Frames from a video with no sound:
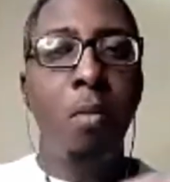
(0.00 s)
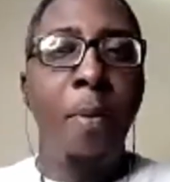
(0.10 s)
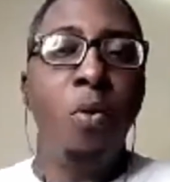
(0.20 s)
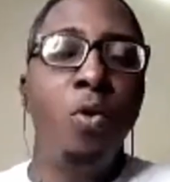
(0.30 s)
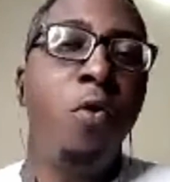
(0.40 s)

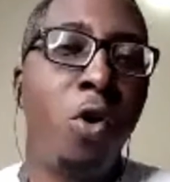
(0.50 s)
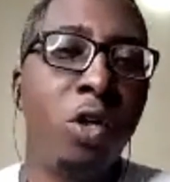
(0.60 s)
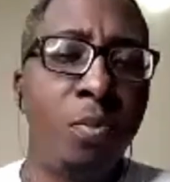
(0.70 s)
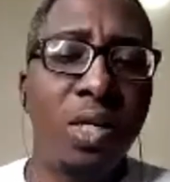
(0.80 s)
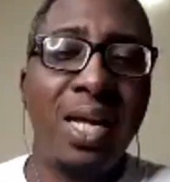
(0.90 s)
who focus
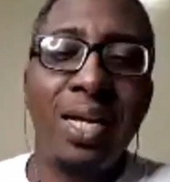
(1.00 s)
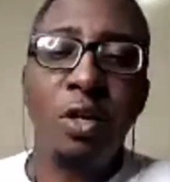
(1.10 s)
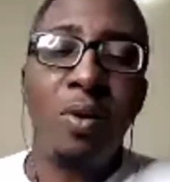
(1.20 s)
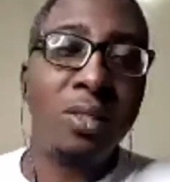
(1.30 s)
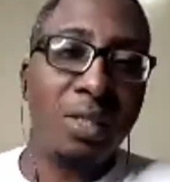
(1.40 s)
more on their
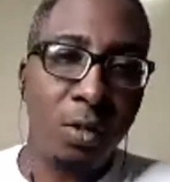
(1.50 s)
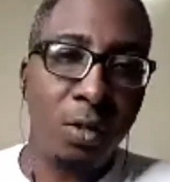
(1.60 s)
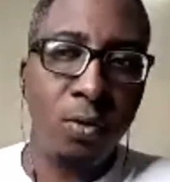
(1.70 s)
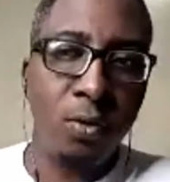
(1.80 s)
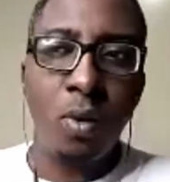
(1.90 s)
natural skill
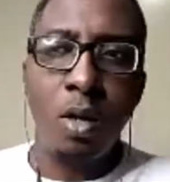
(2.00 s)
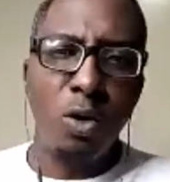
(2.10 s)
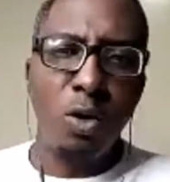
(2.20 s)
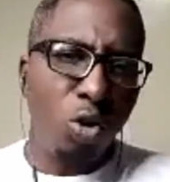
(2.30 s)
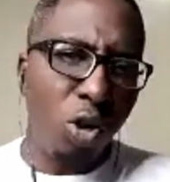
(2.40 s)

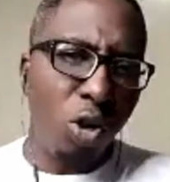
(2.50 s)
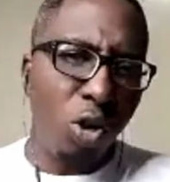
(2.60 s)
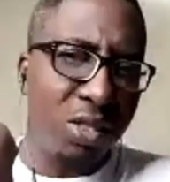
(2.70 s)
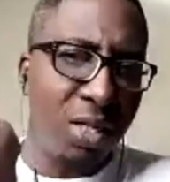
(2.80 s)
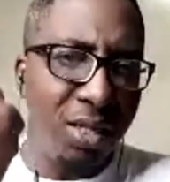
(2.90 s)
do just a
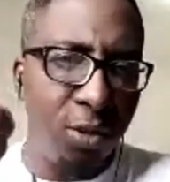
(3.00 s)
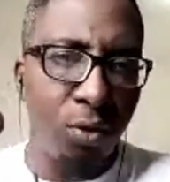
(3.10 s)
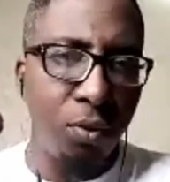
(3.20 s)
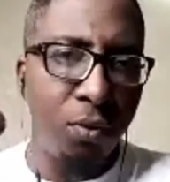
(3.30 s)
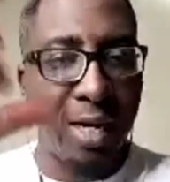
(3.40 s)
little
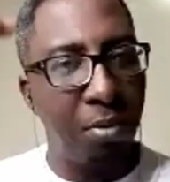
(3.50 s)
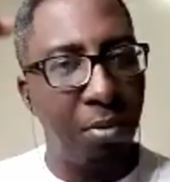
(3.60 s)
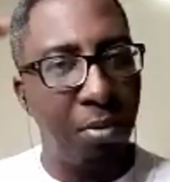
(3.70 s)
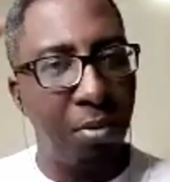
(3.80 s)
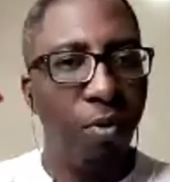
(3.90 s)
and they become
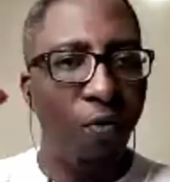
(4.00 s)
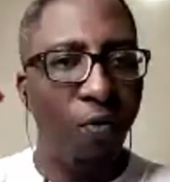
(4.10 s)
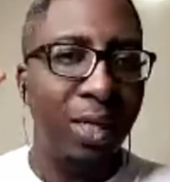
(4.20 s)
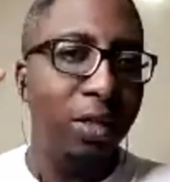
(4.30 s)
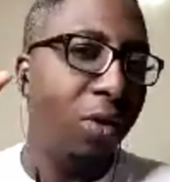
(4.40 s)
professional in a
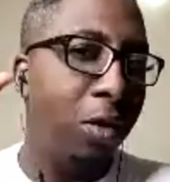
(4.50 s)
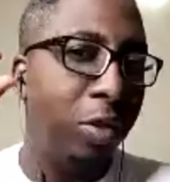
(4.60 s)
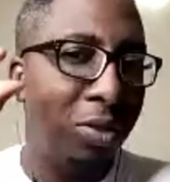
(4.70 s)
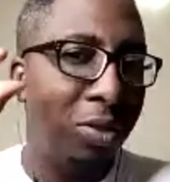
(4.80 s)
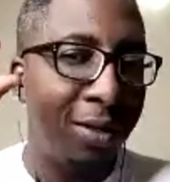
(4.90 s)
very little time.